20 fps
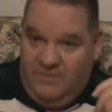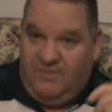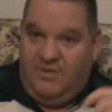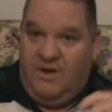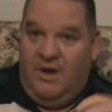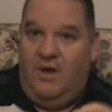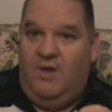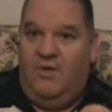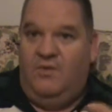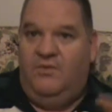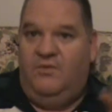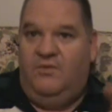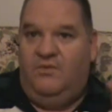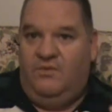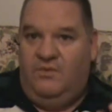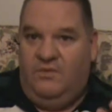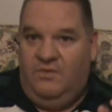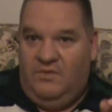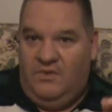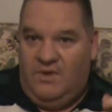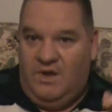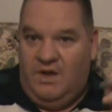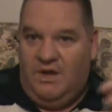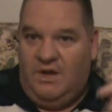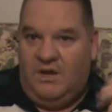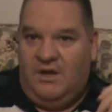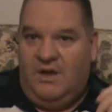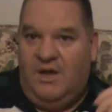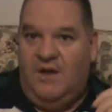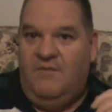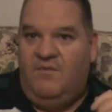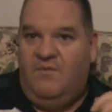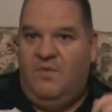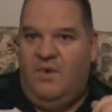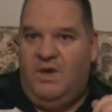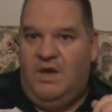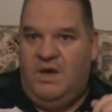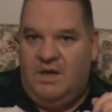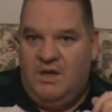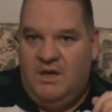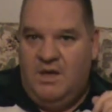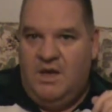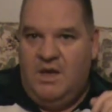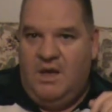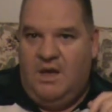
tells the clairvoyant